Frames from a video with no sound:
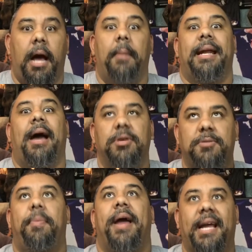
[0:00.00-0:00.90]
I mean, I
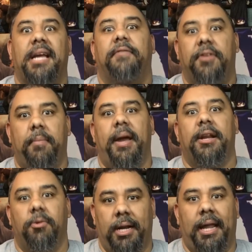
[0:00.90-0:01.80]
was begging for the
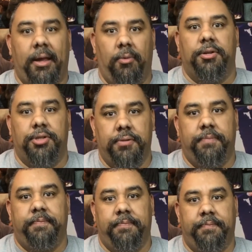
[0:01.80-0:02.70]
Mandarin language.